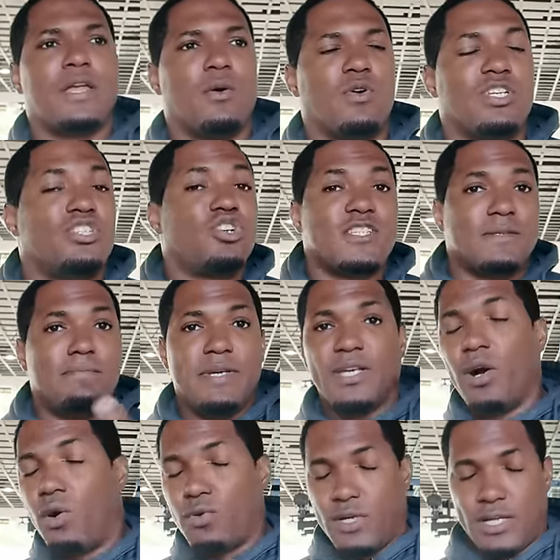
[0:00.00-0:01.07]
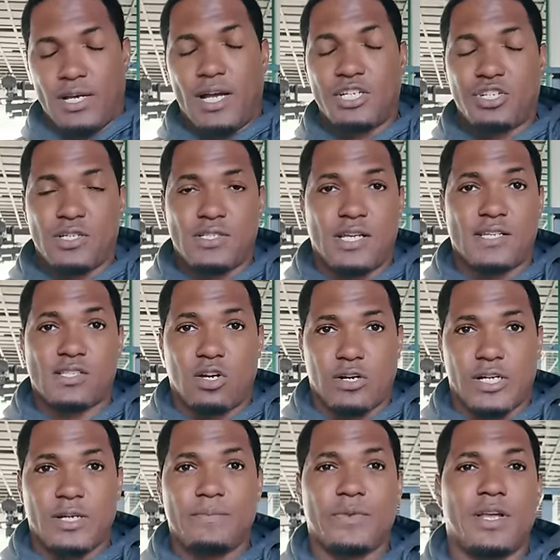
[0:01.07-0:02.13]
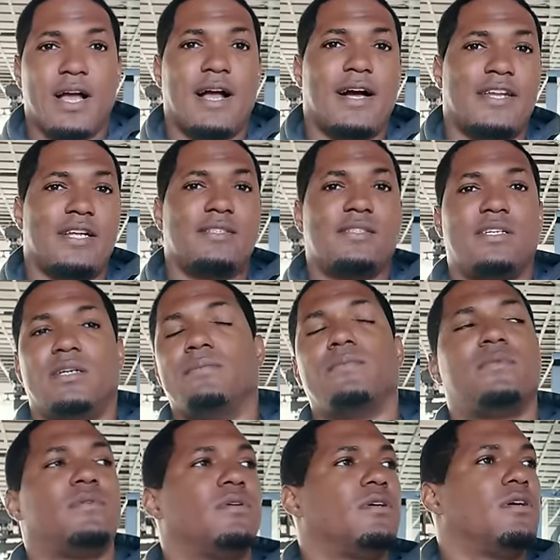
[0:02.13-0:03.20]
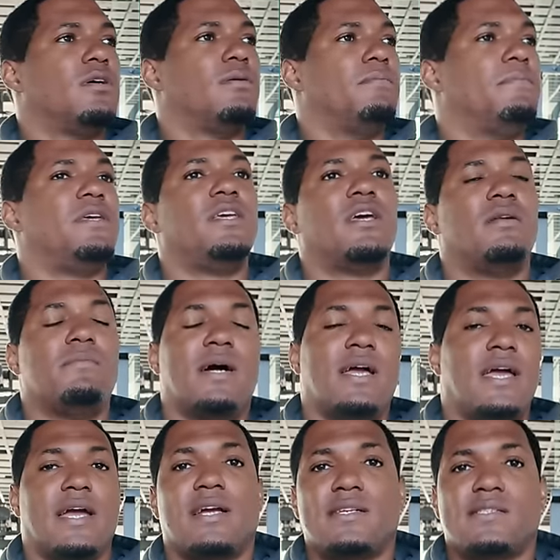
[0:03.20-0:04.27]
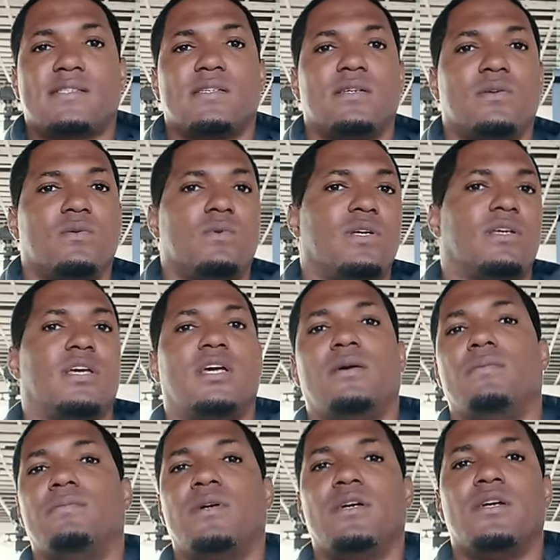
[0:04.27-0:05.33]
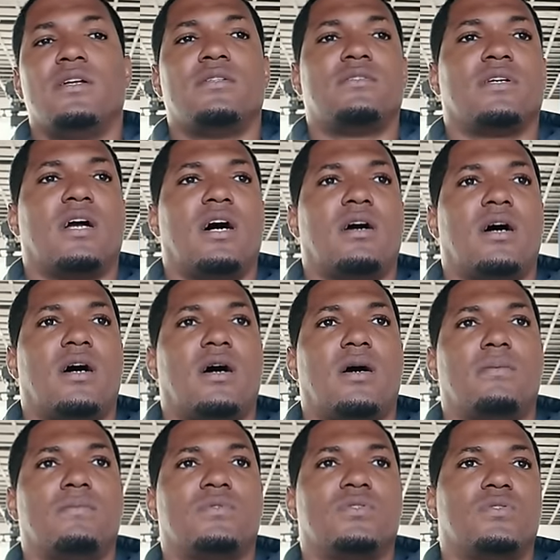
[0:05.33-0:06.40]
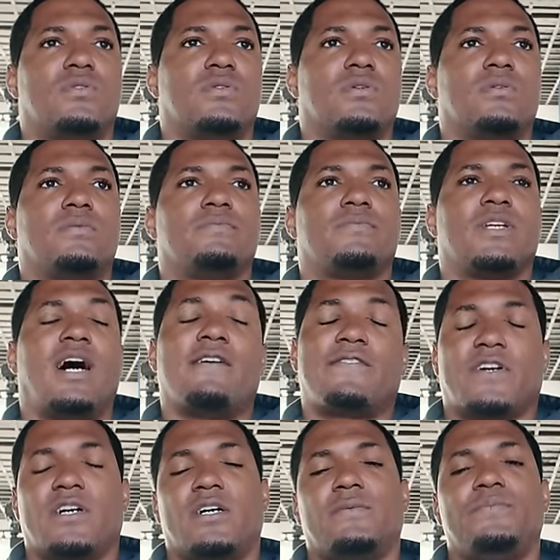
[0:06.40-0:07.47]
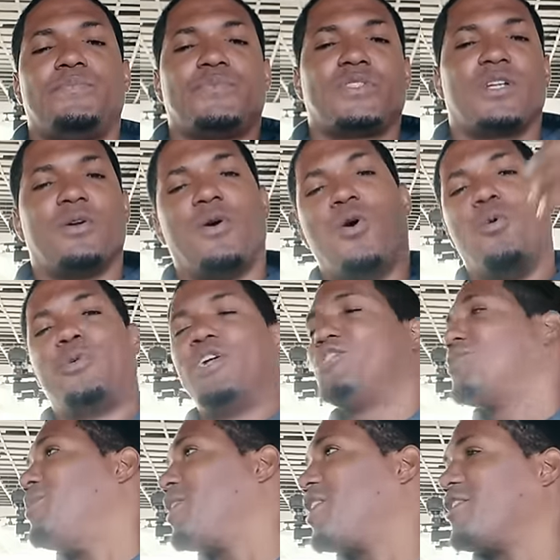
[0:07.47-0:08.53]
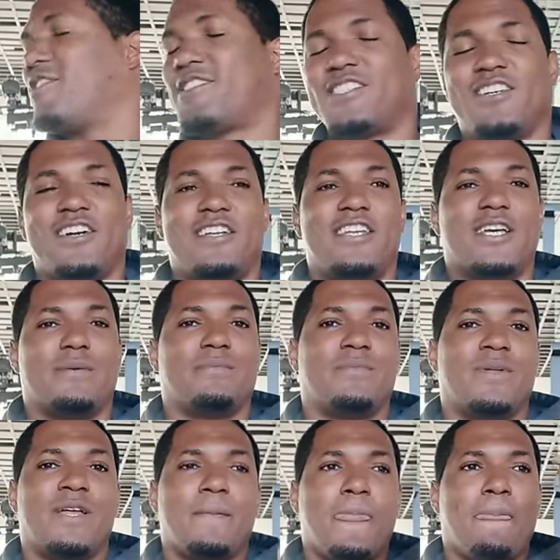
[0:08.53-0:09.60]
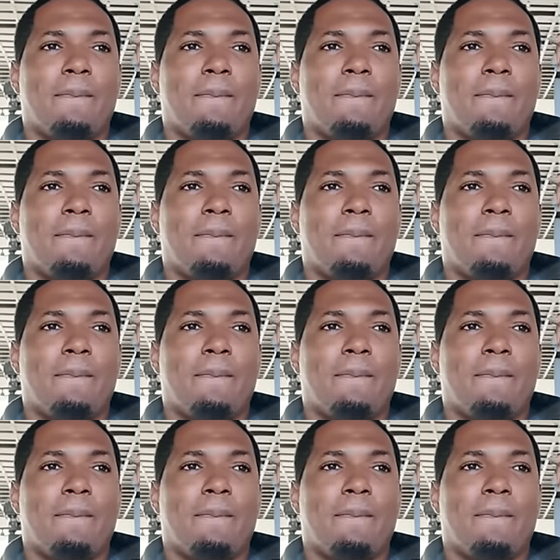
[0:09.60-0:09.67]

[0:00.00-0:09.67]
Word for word: It wasn't just me only. I should say sorry. I had a team. Me and my ex. We came to, um, to Africa, opened a Jamaican restaurant named